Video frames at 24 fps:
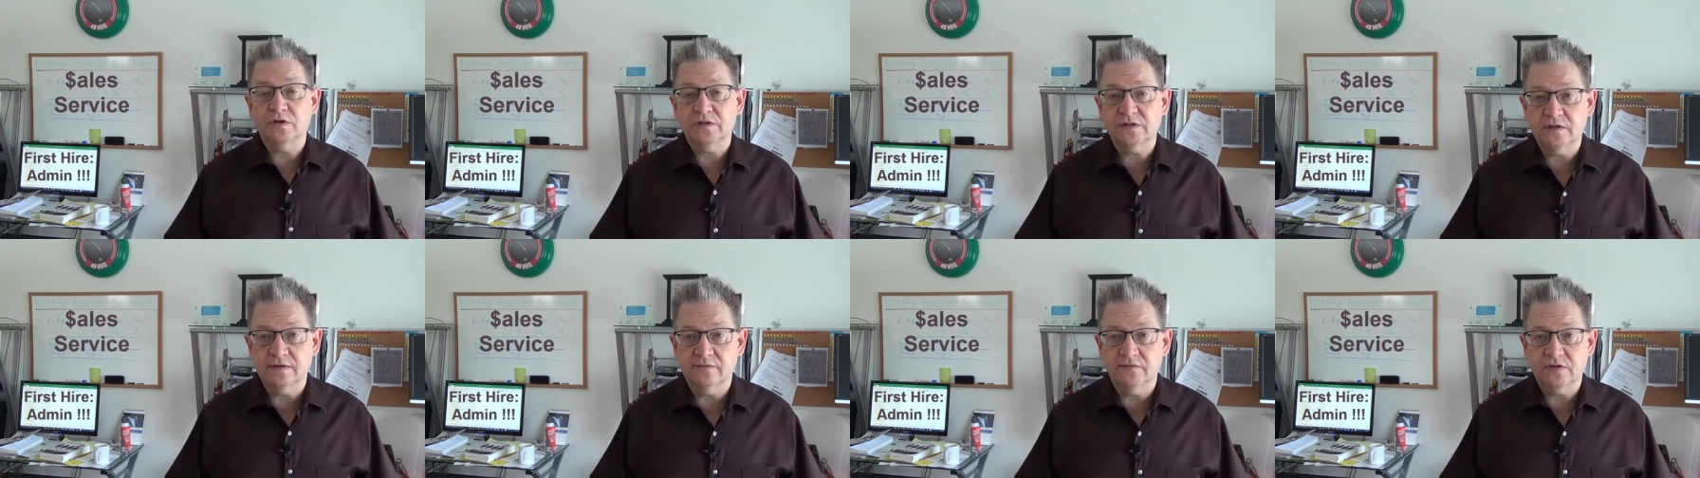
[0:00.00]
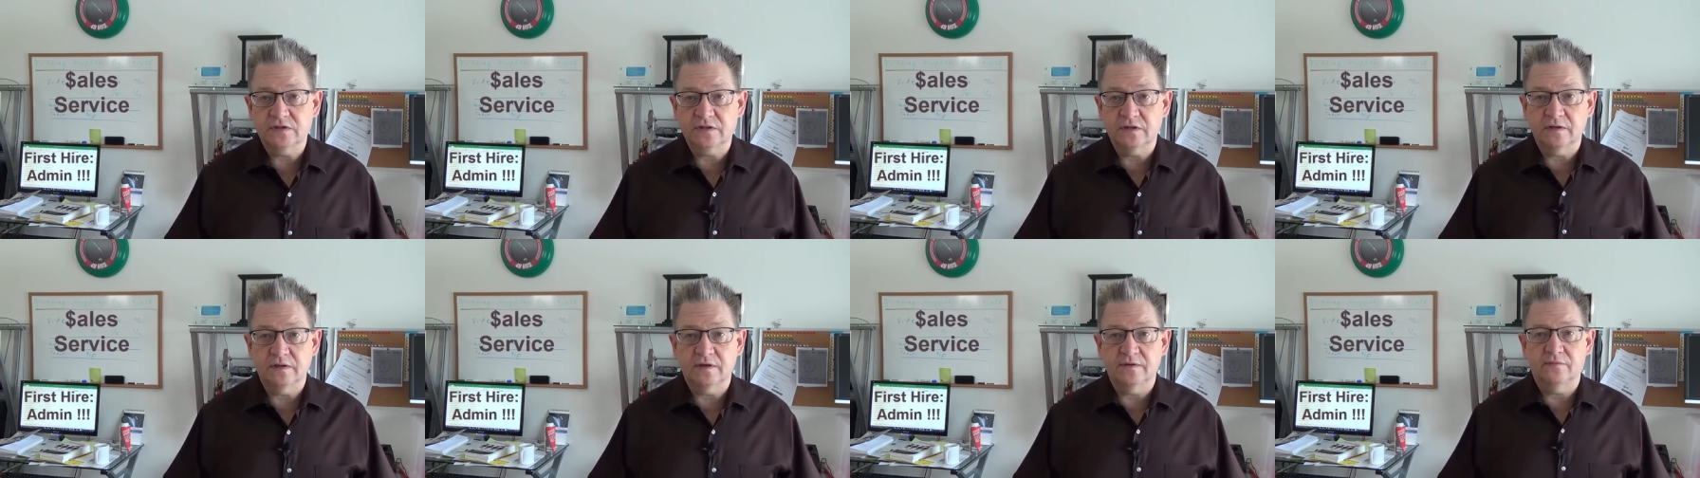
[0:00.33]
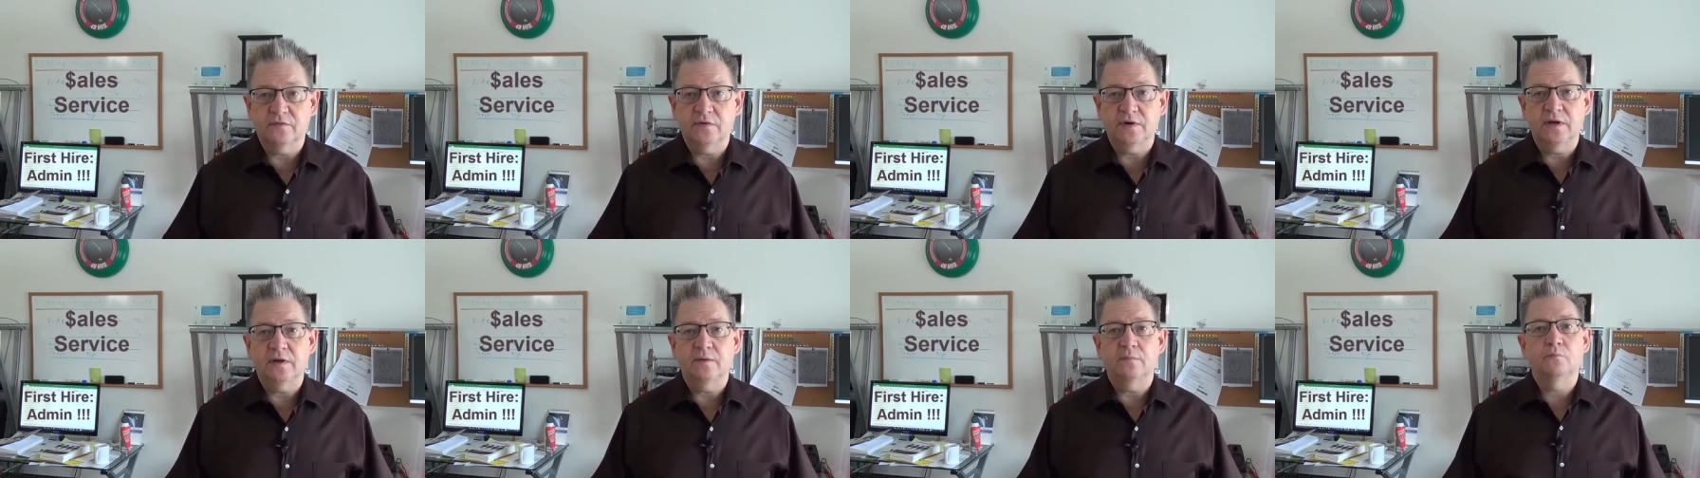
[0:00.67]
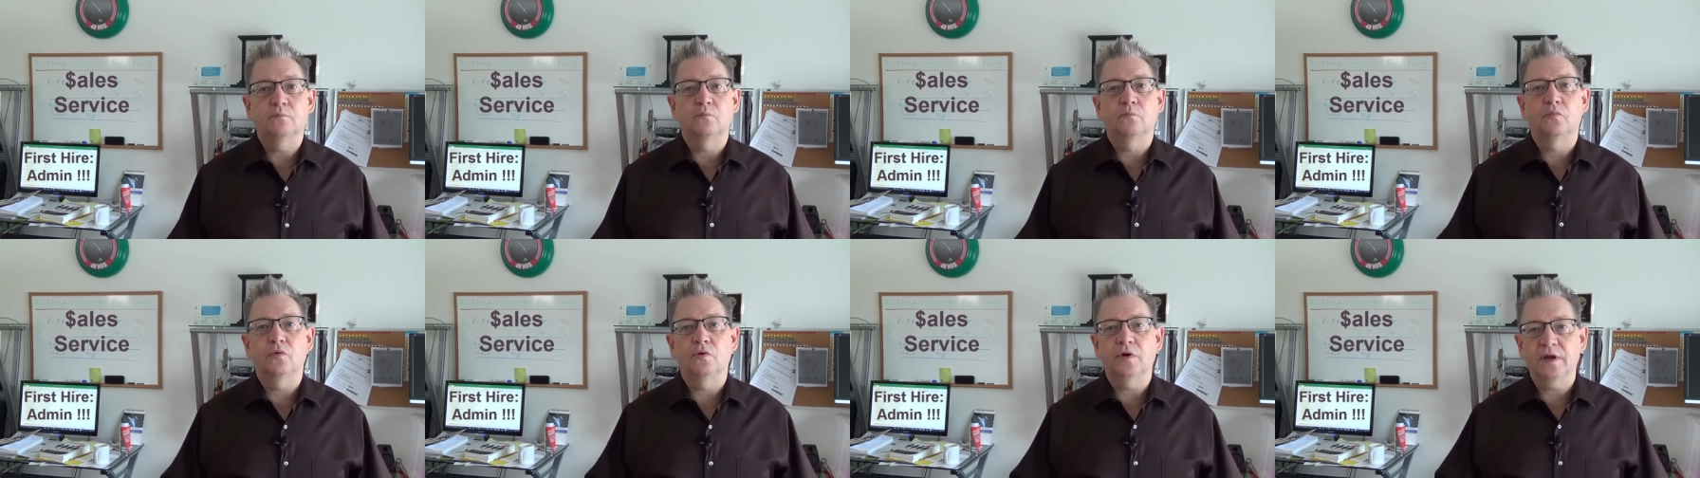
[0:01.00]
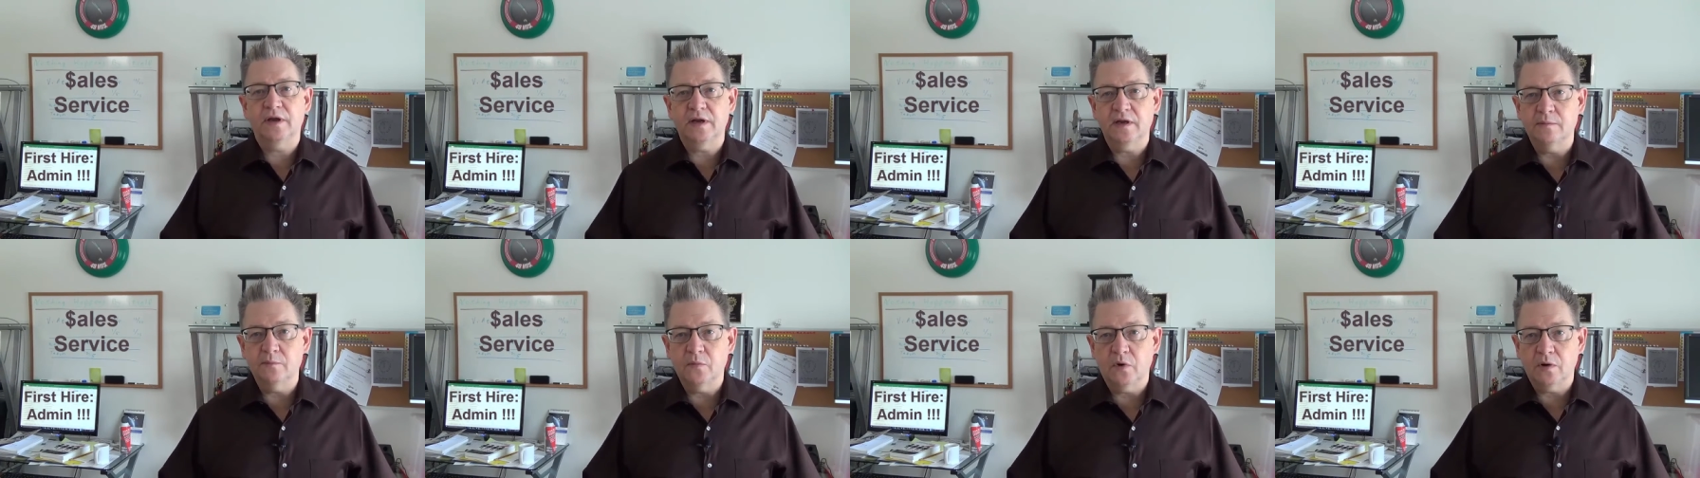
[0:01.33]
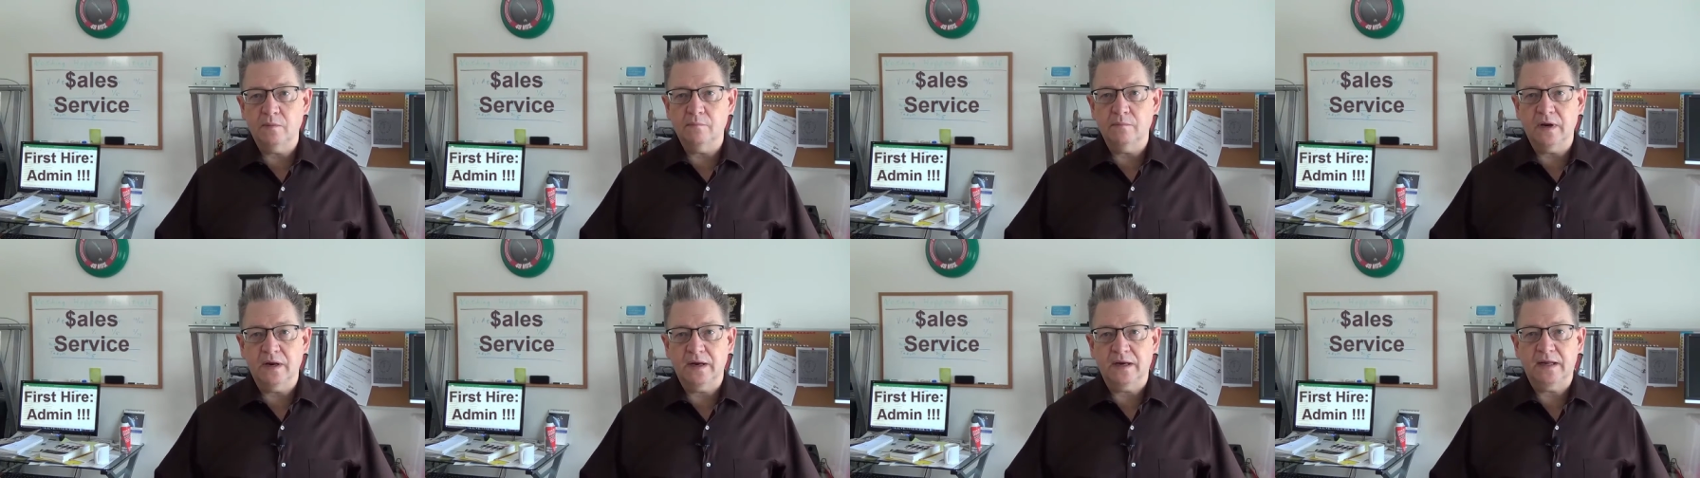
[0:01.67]
service delivery, bring in
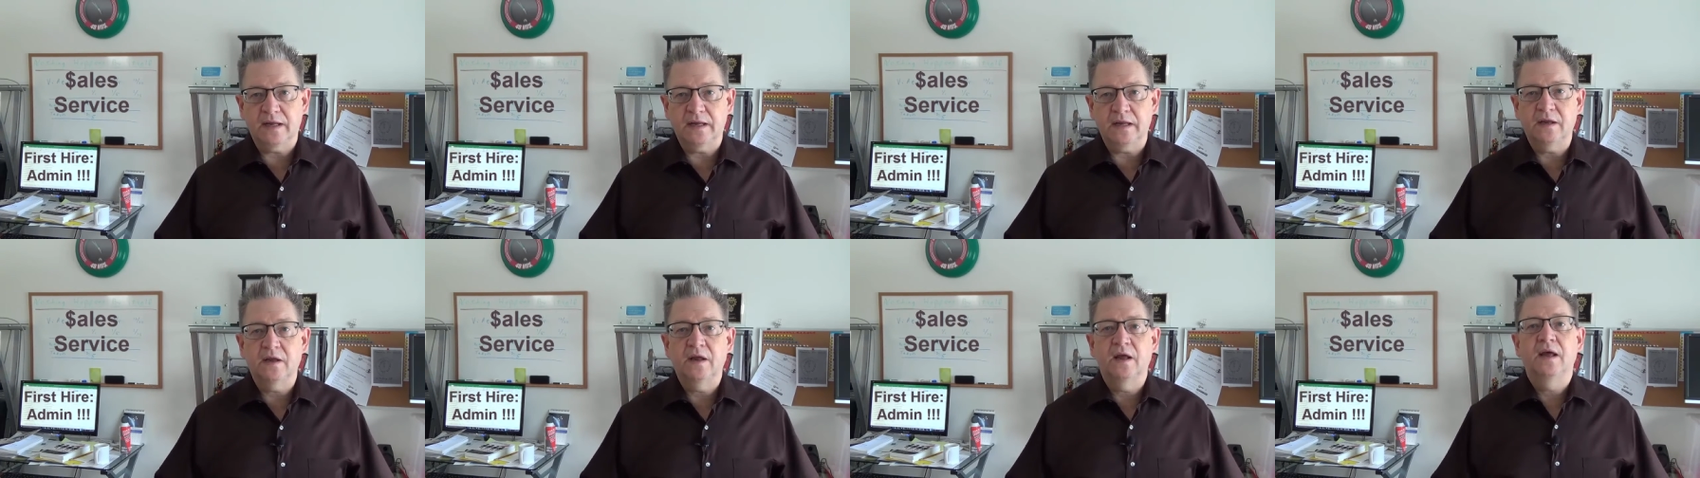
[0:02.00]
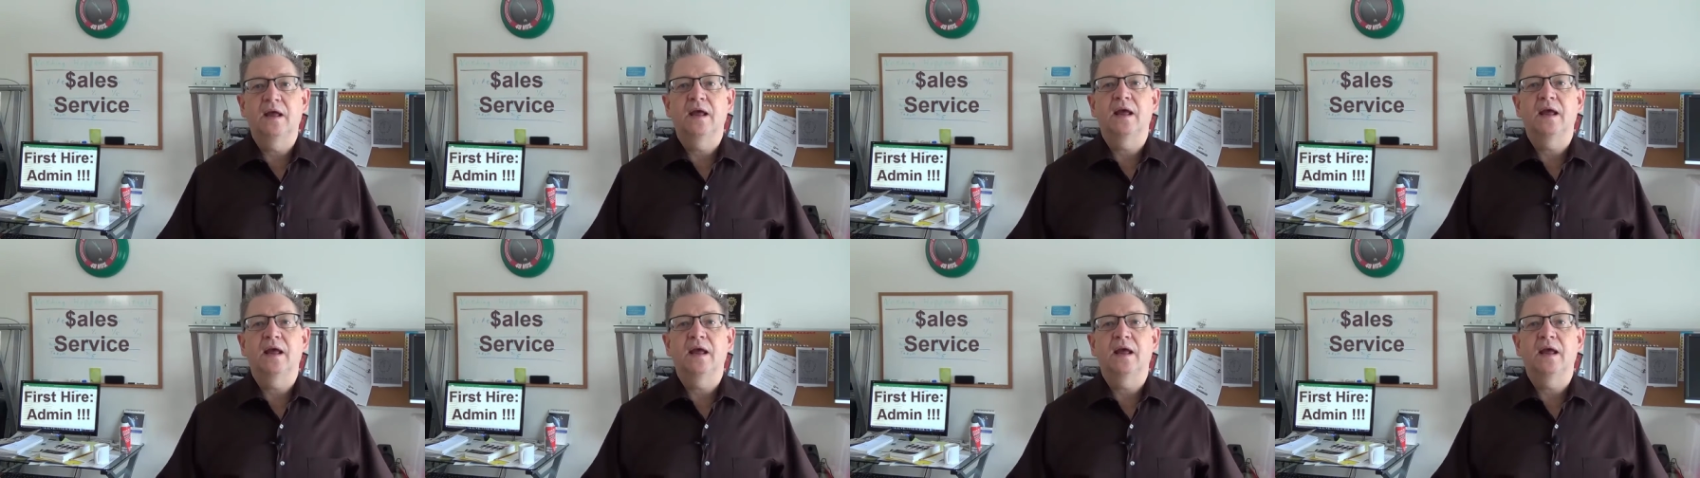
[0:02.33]
more money,